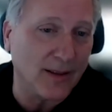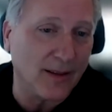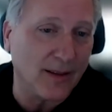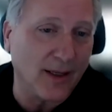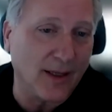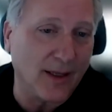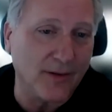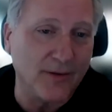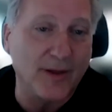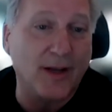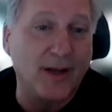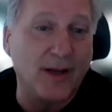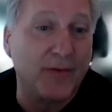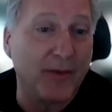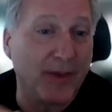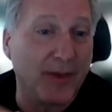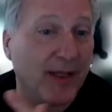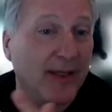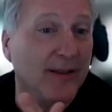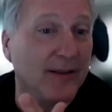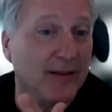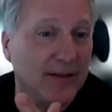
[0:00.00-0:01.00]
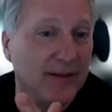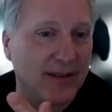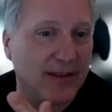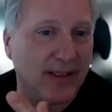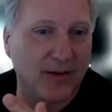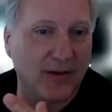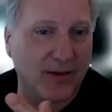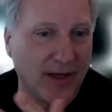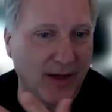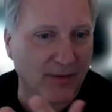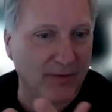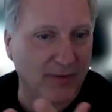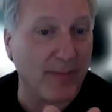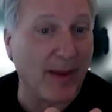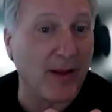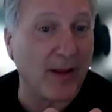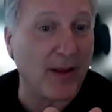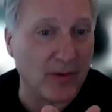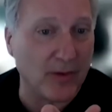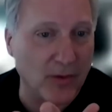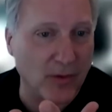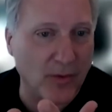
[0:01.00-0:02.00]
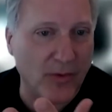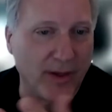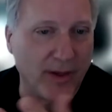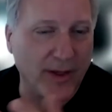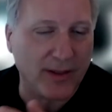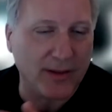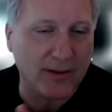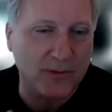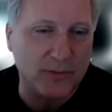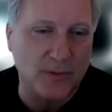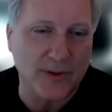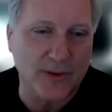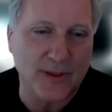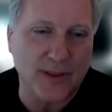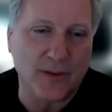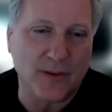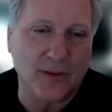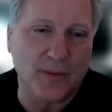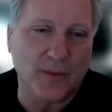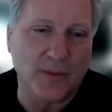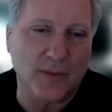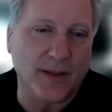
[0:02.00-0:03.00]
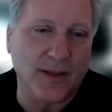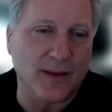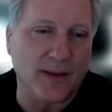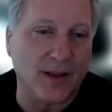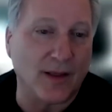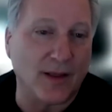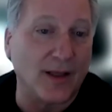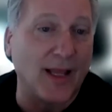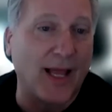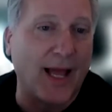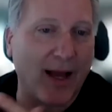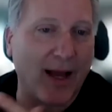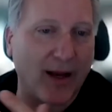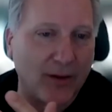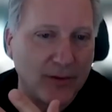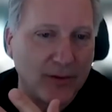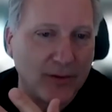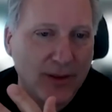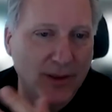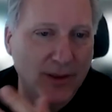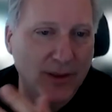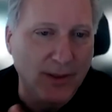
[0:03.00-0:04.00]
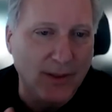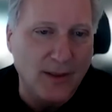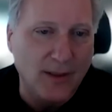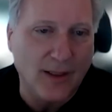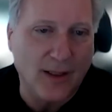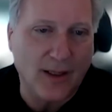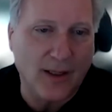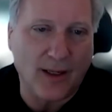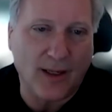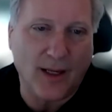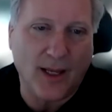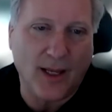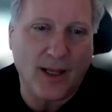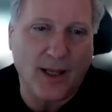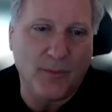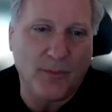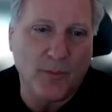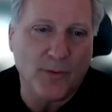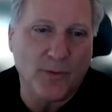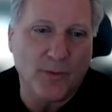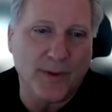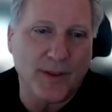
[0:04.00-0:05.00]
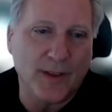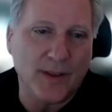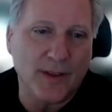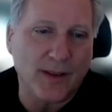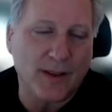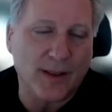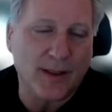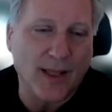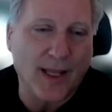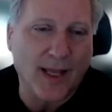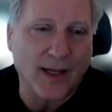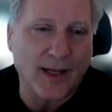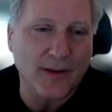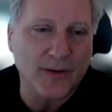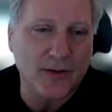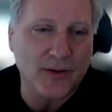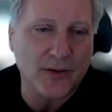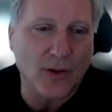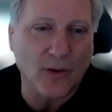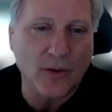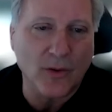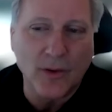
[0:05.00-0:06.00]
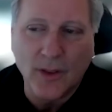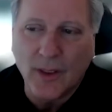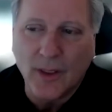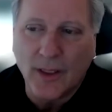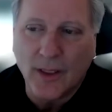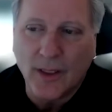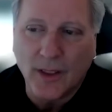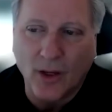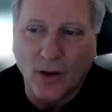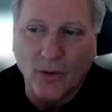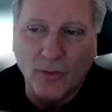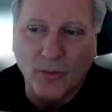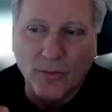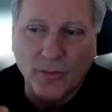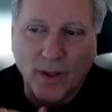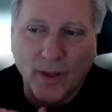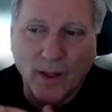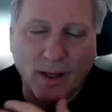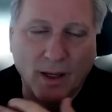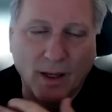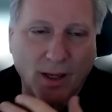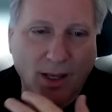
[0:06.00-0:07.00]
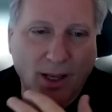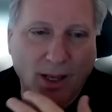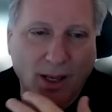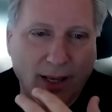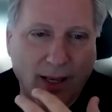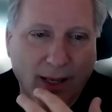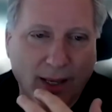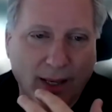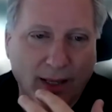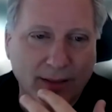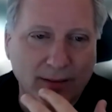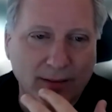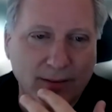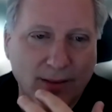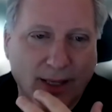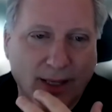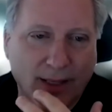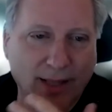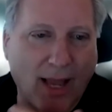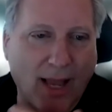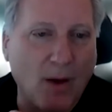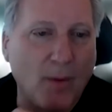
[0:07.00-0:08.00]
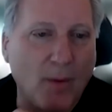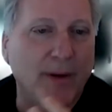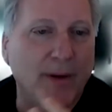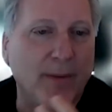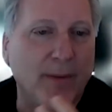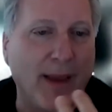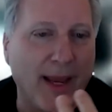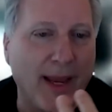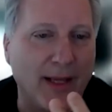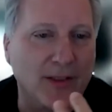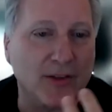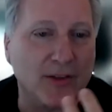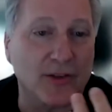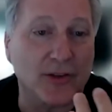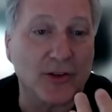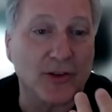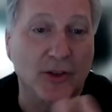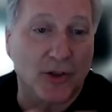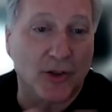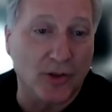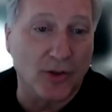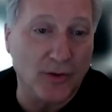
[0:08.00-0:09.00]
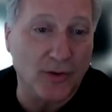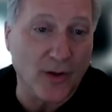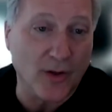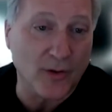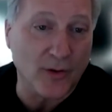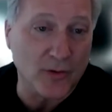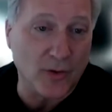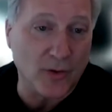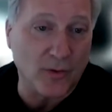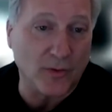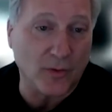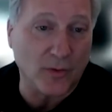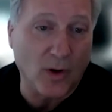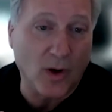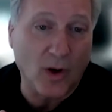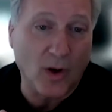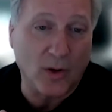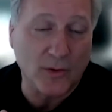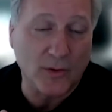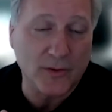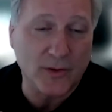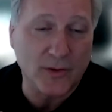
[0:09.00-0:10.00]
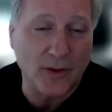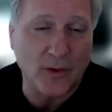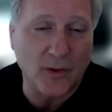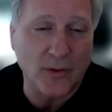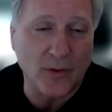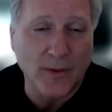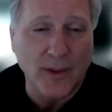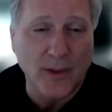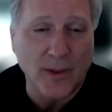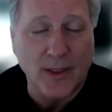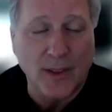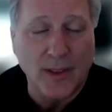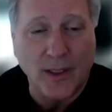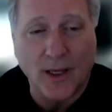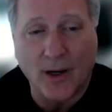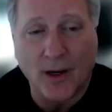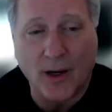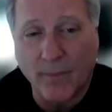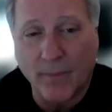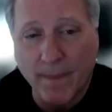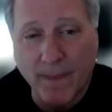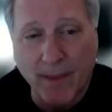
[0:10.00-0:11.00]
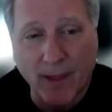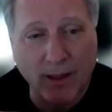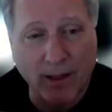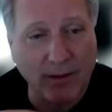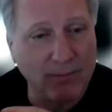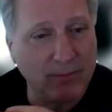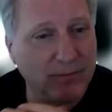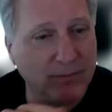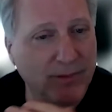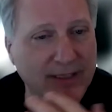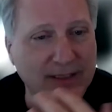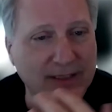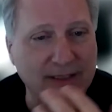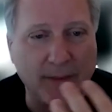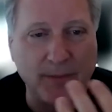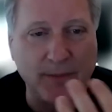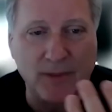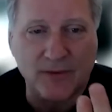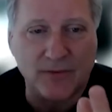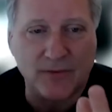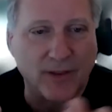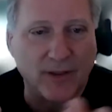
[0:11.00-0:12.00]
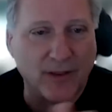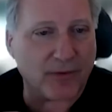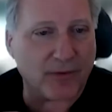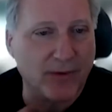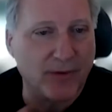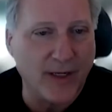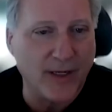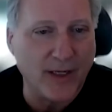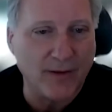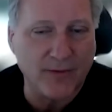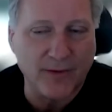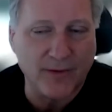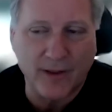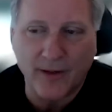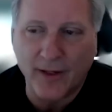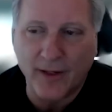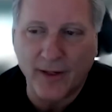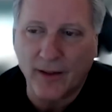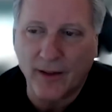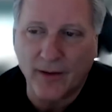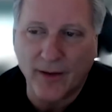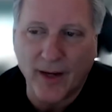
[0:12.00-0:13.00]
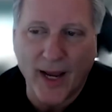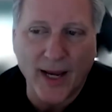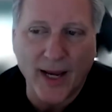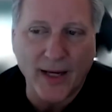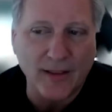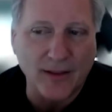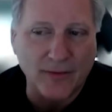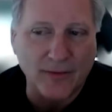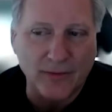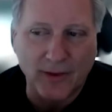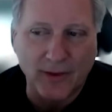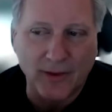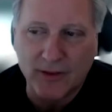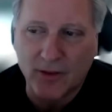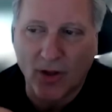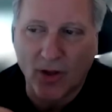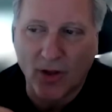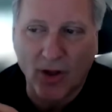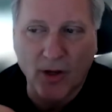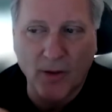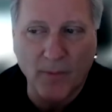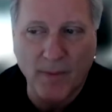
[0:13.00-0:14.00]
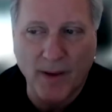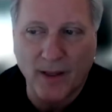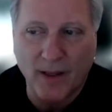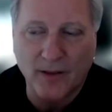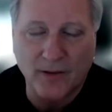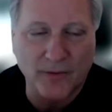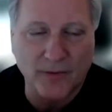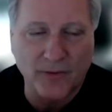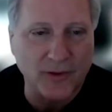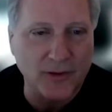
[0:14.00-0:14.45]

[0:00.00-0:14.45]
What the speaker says: Internet of Things and Internet of Medical Things. We're dealing with the cloud and movement to the cloud. So, and how we manage and secure those overall. So now let's keep this very free and very interactive. And let's talk about